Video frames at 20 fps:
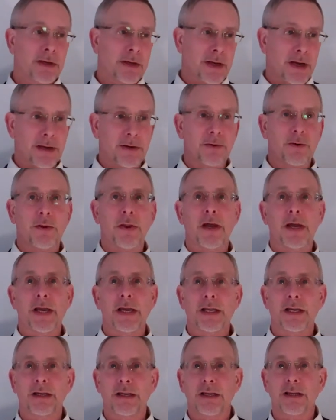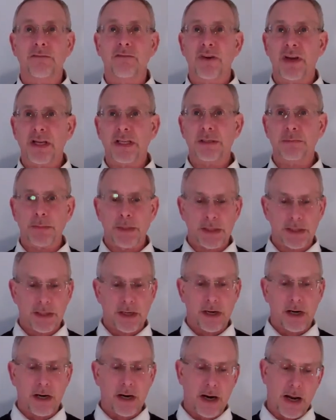underlying investments
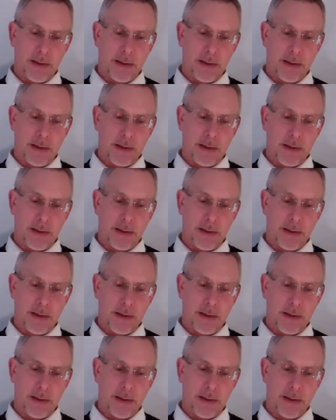are.